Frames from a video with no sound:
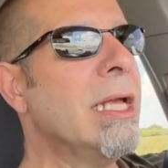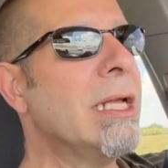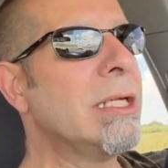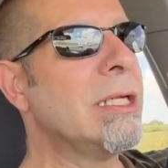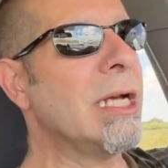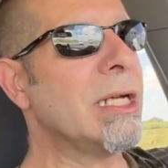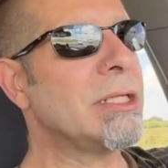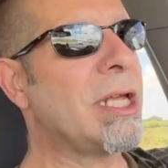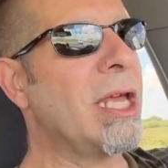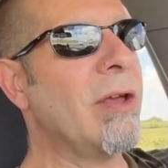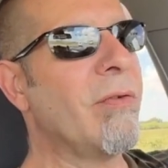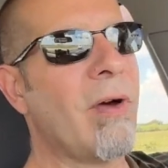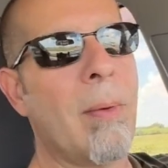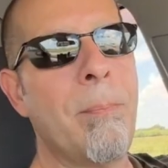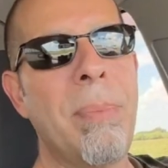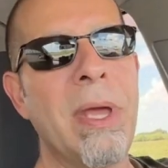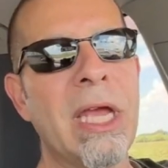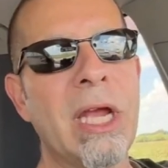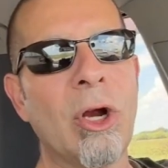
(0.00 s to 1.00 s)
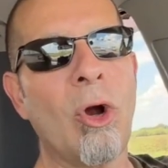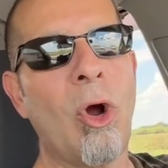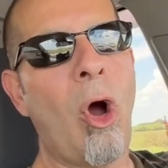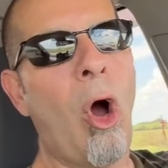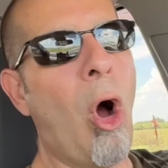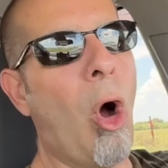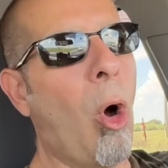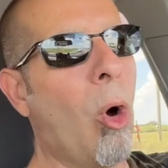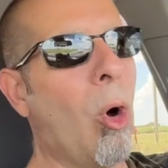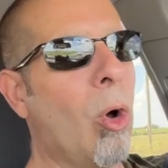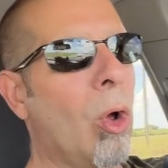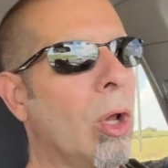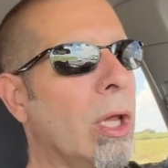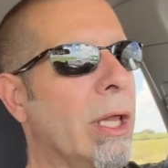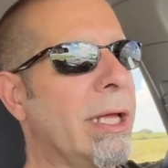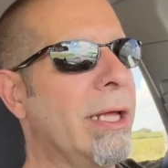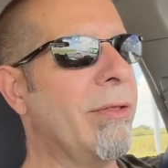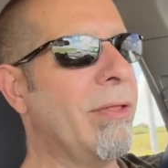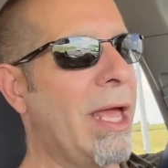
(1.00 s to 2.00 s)
does give a bigger
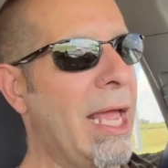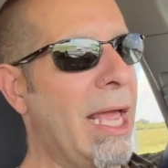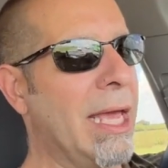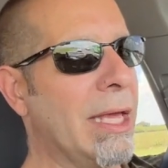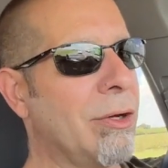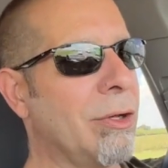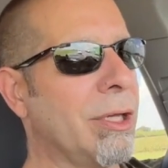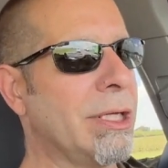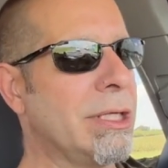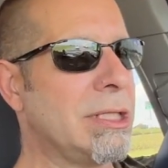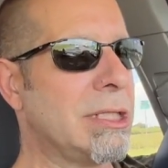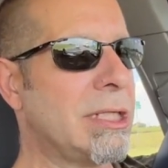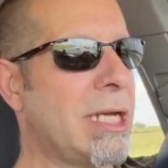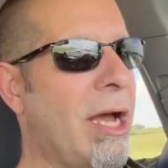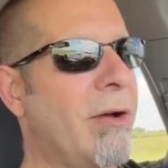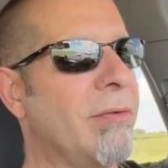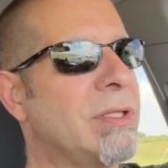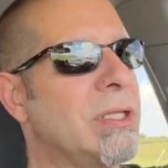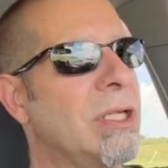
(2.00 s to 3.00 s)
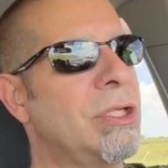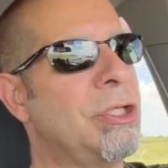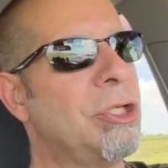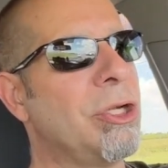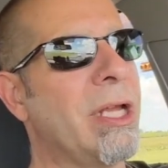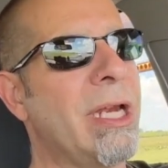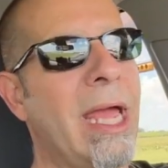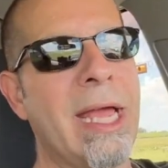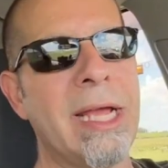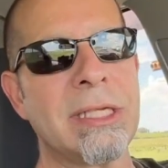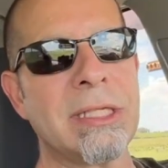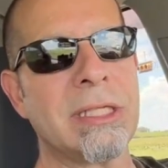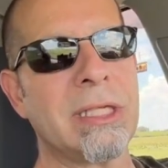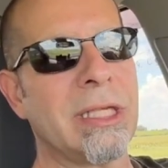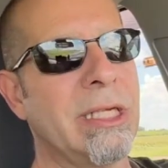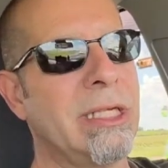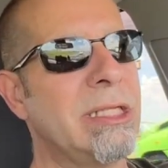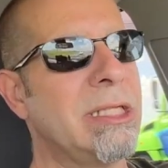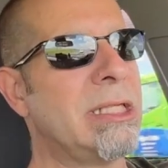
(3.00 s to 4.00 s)
hole in the handle itself so that you can
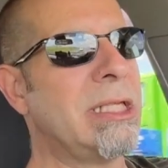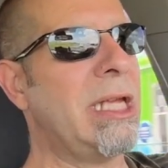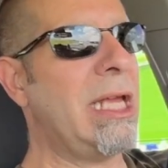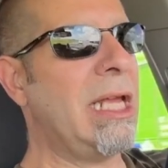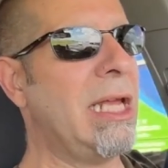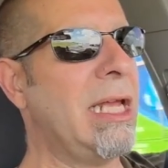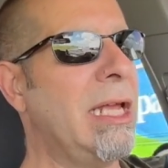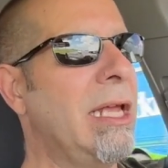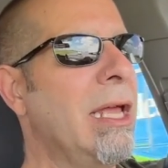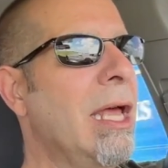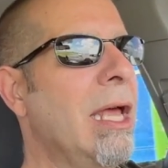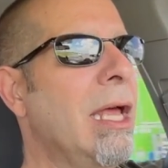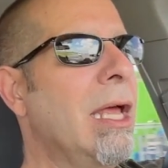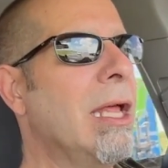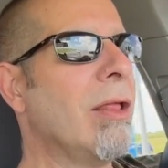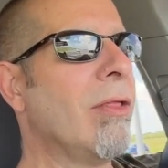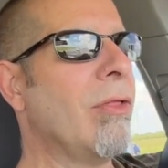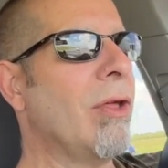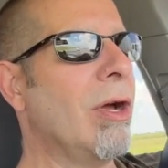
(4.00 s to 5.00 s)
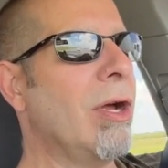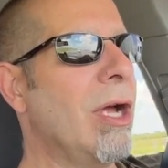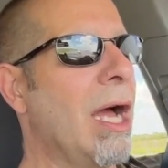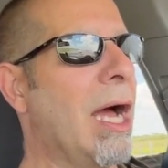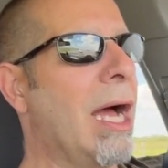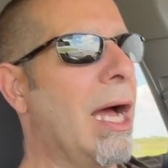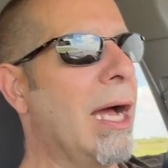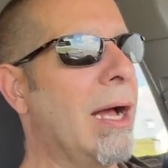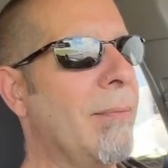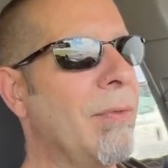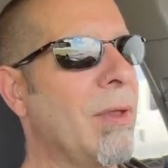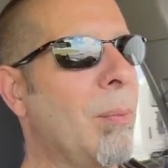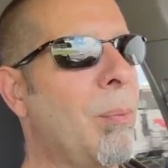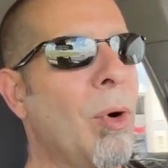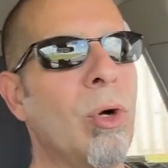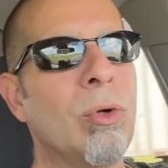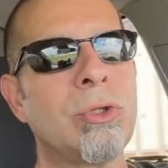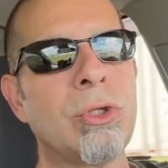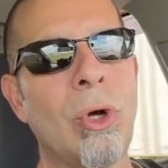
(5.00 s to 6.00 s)
actually see the, uh, the
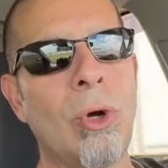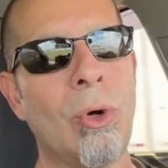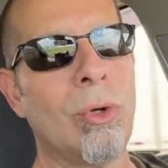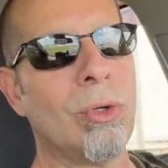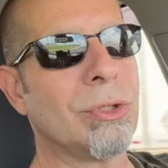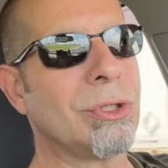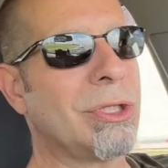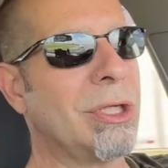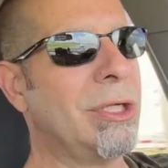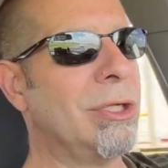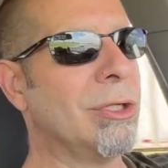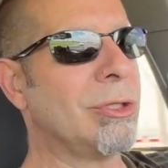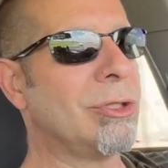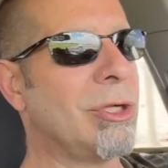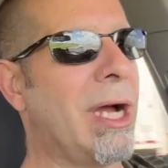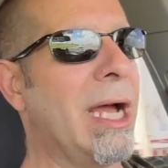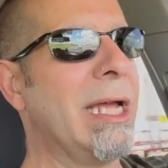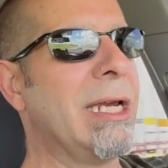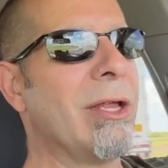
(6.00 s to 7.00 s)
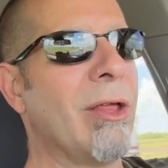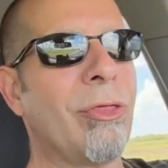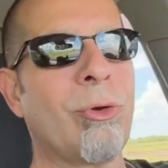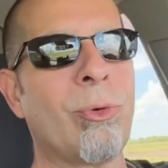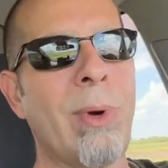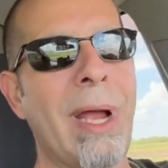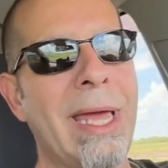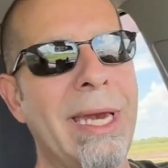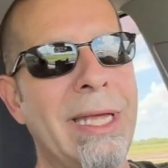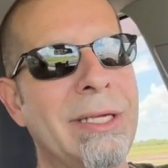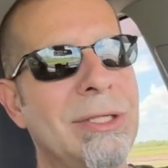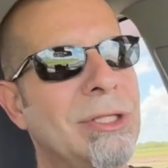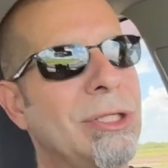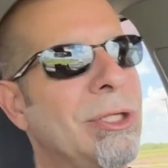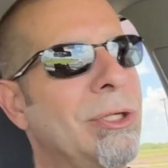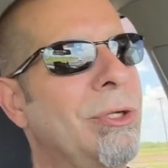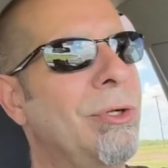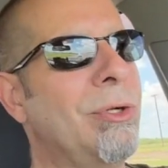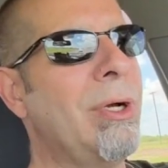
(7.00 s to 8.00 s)
bolt holes that you're trying to thread
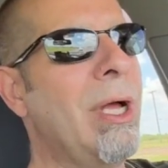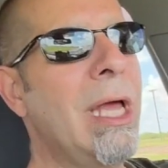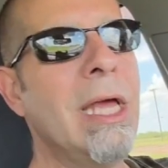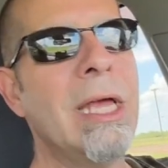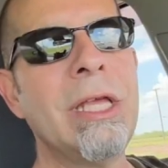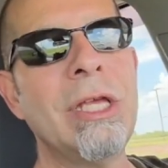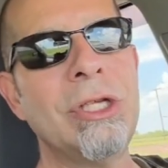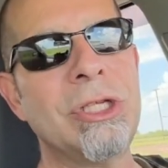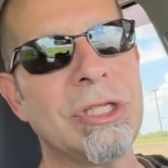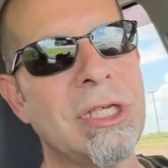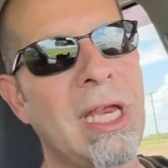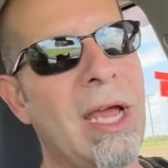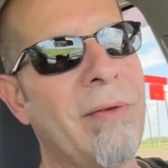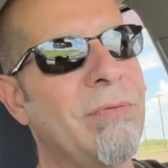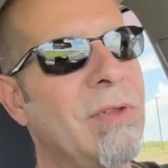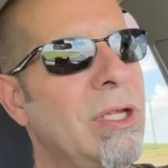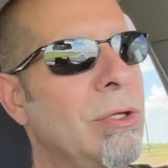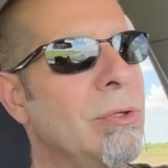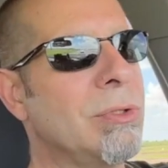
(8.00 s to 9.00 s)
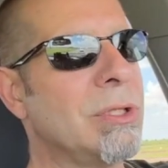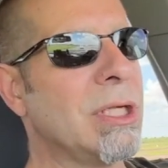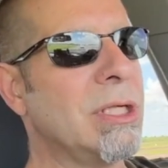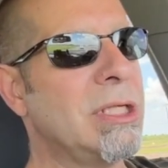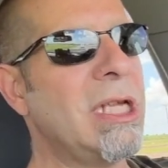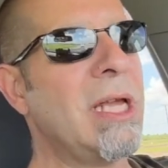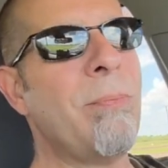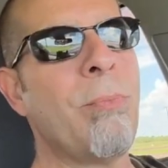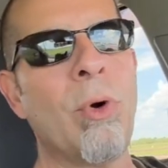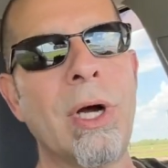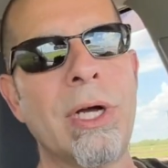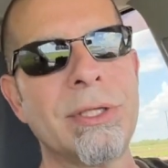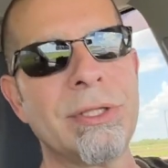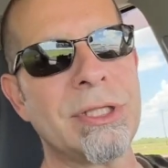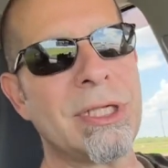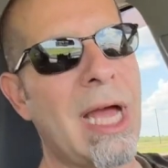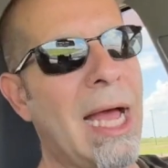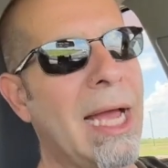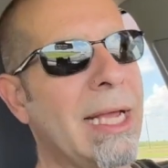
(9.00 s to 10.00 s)
into. You just have to use a deep well
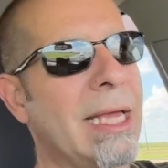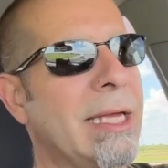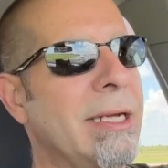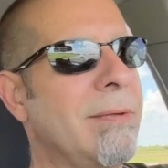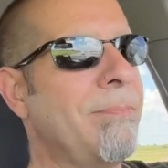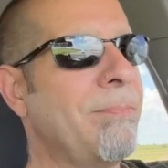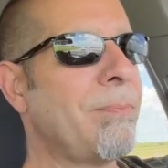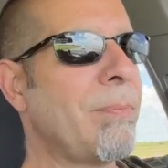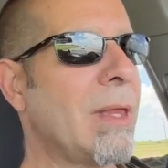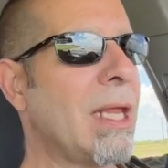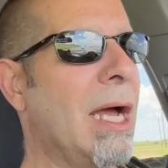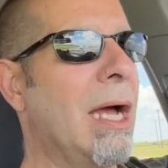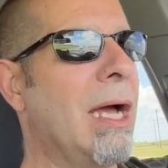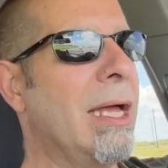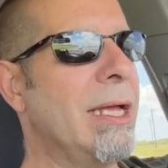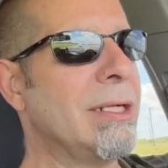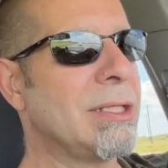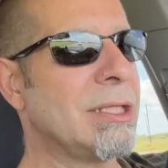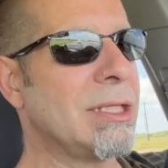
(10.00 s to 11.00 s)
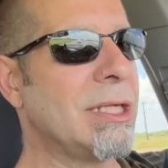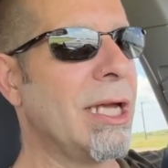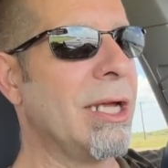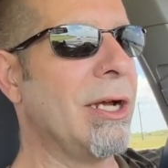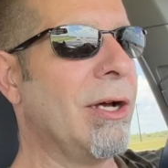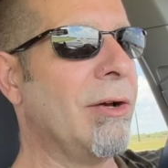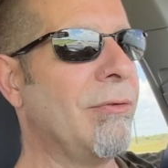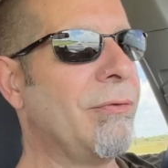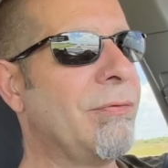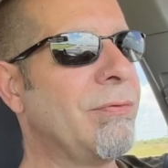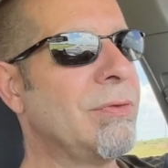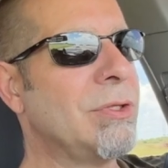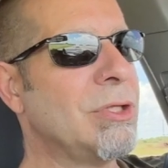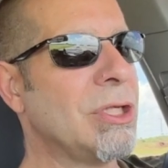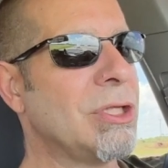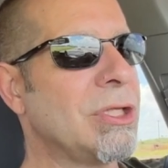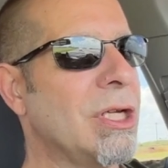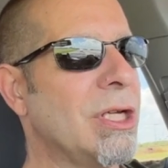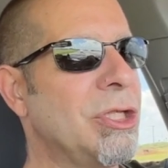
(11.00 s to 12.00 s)
socket uh, instead of
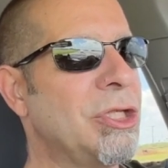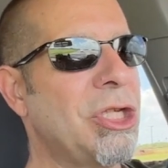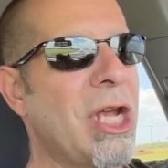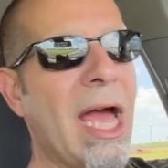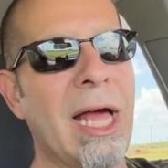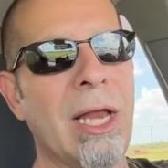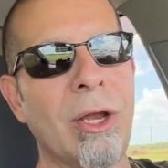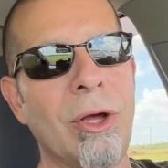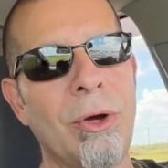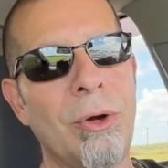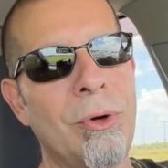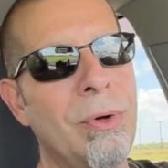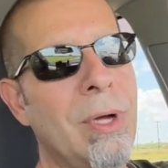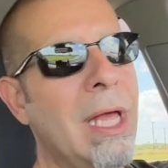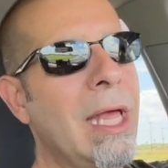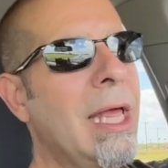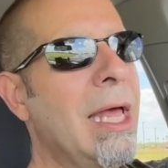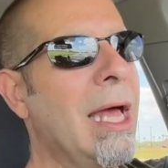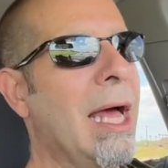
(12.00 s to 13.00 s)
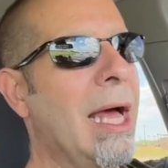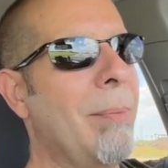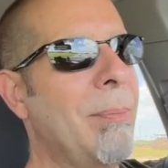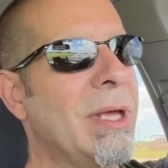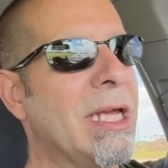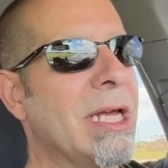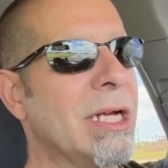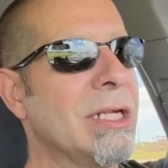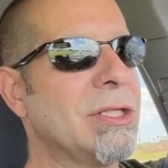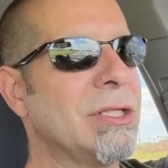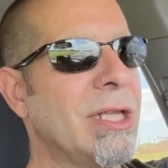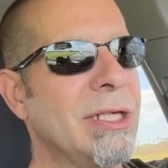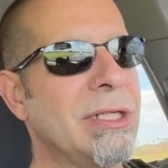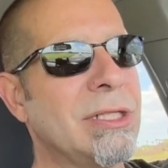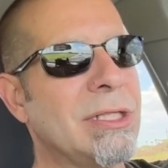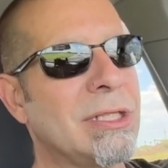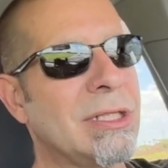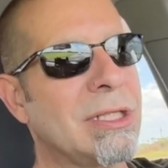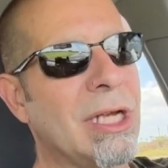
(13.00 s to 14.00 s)
just a shallow uh, because
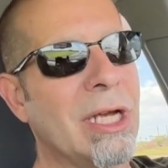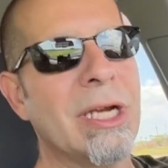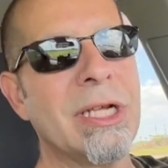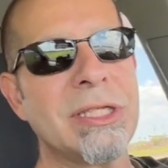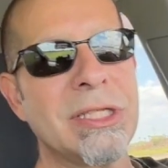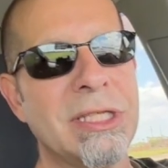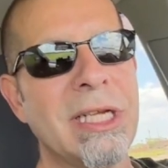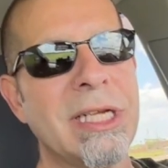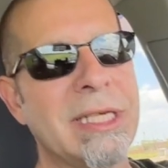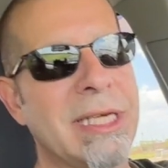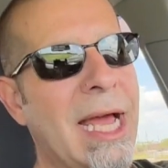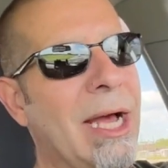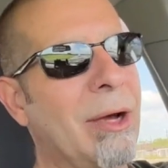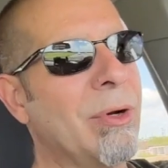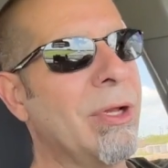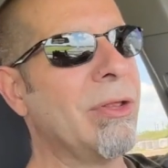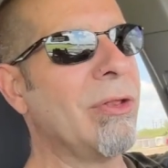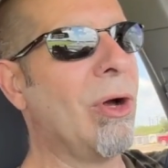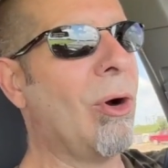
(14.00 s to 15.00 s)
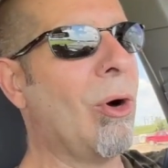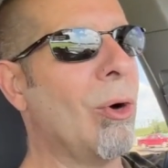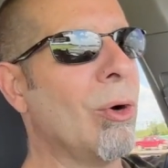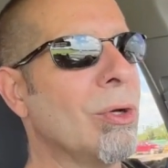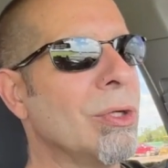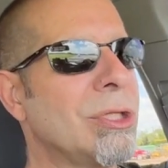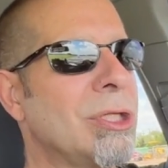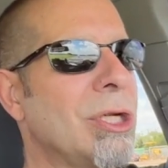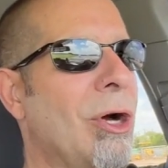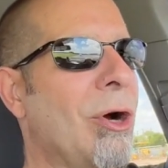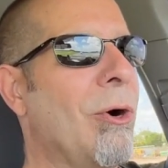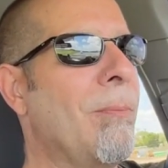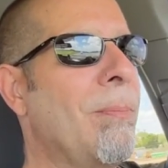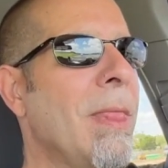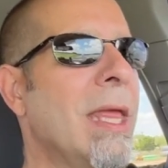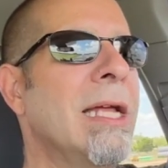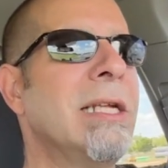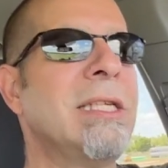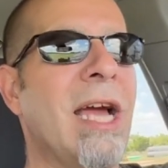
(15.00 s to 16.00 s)
it's going to stick down in the hole. So
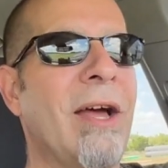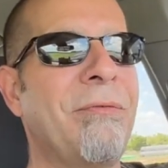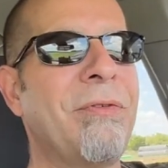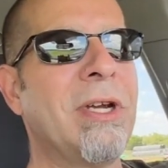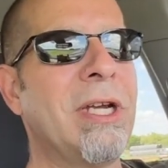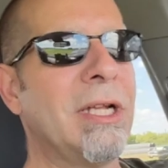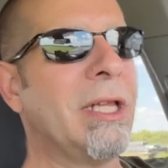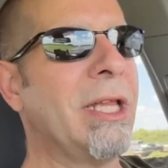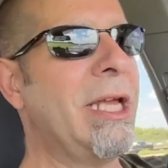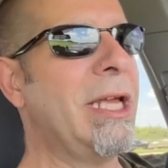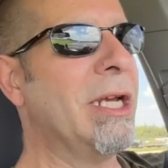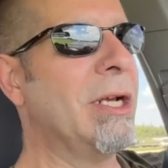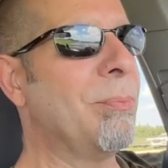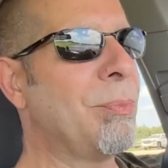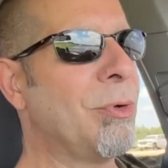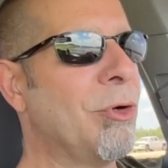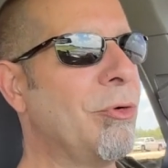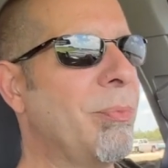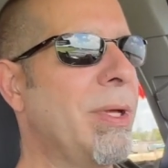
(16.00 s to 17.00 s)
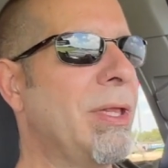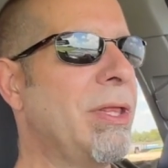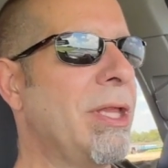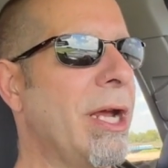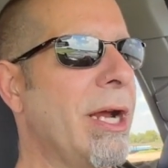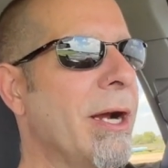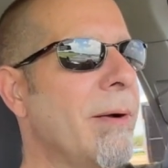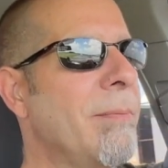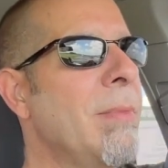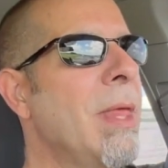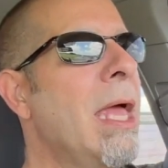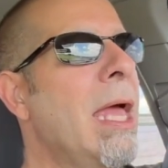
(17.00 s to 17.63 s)
definitely an improvement there.